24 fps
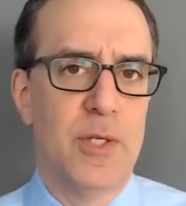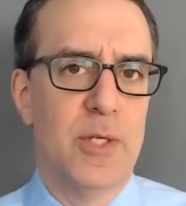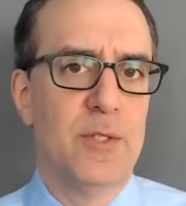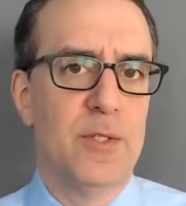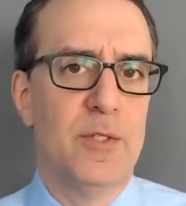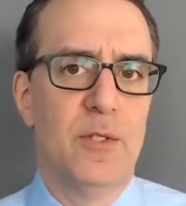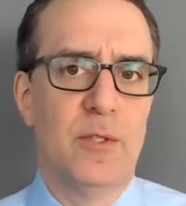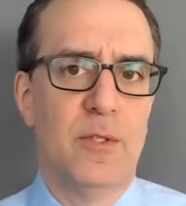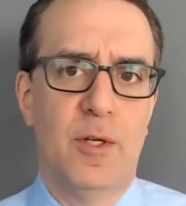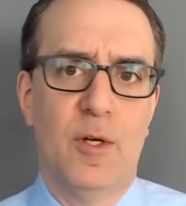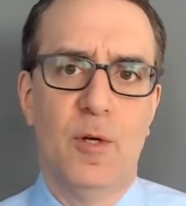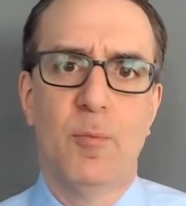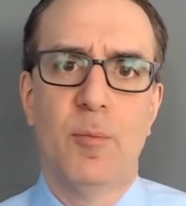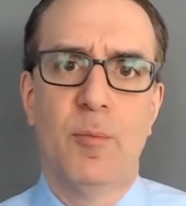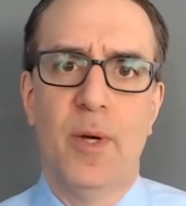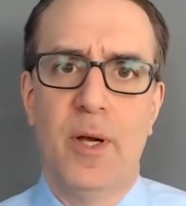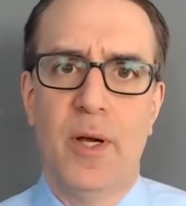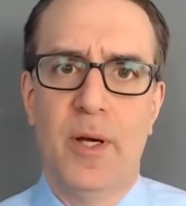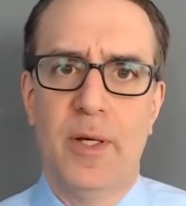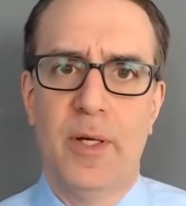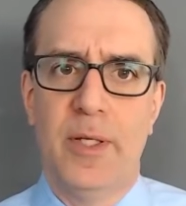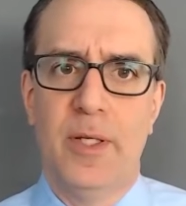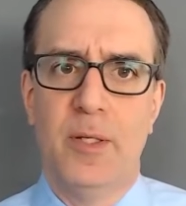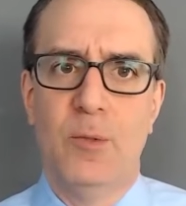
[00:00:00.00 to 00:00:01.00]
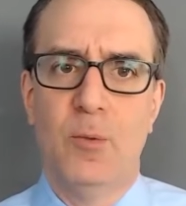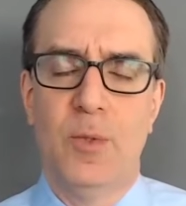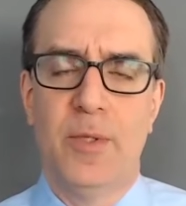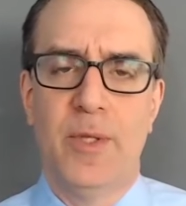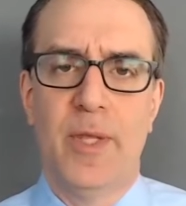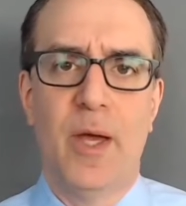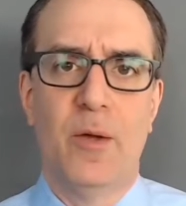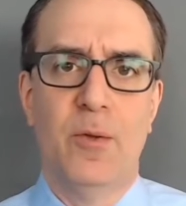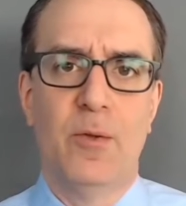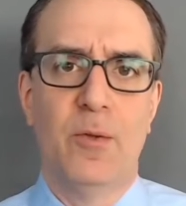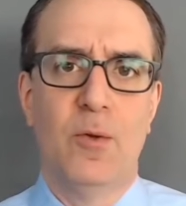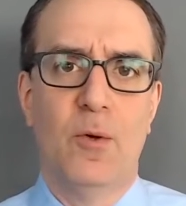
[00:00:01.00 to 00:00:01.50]
into their body
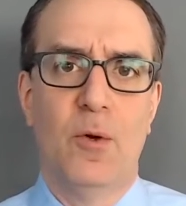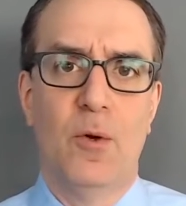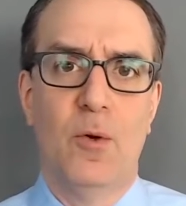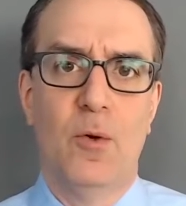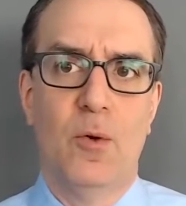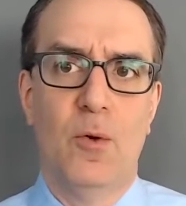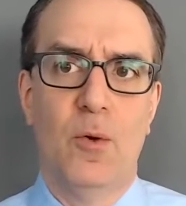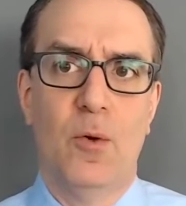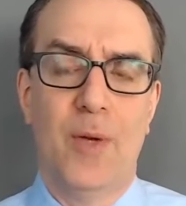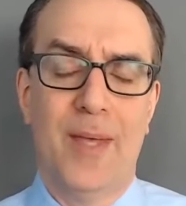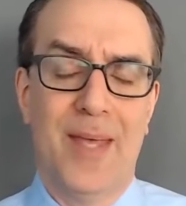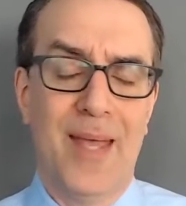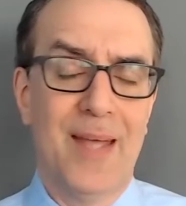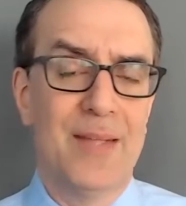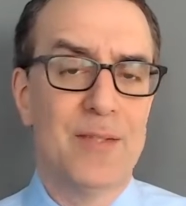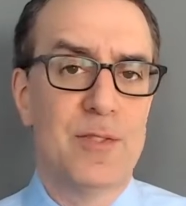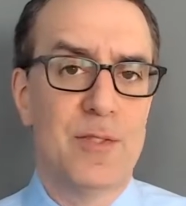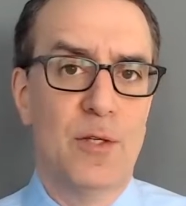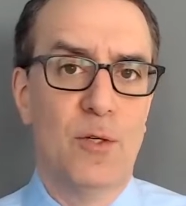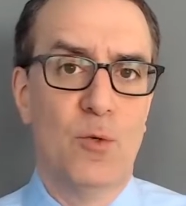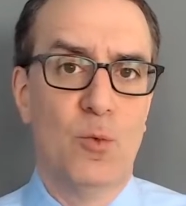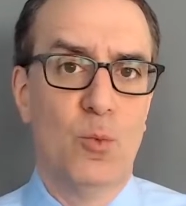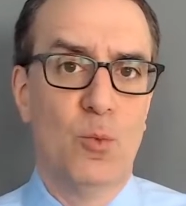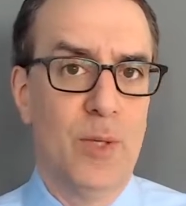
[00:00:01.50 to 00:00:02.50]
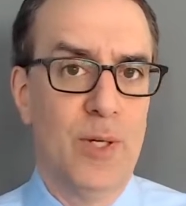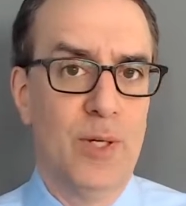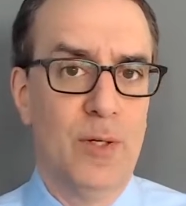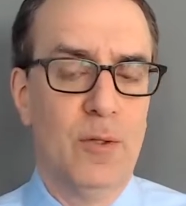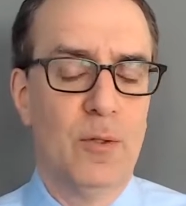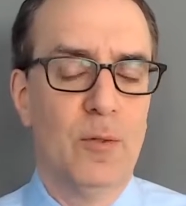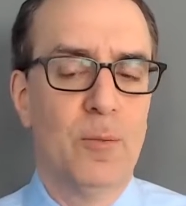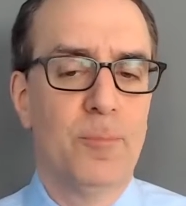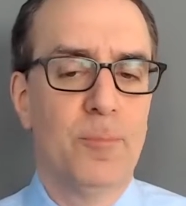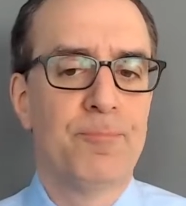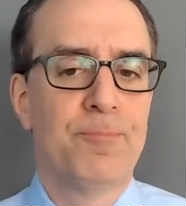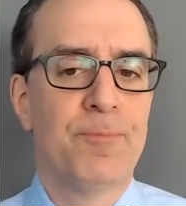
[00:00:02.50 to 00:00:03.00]
against their
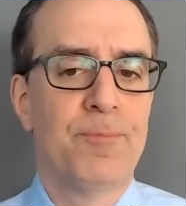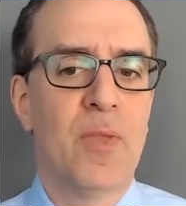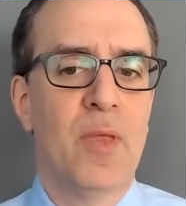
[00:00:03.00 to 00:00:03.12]
will,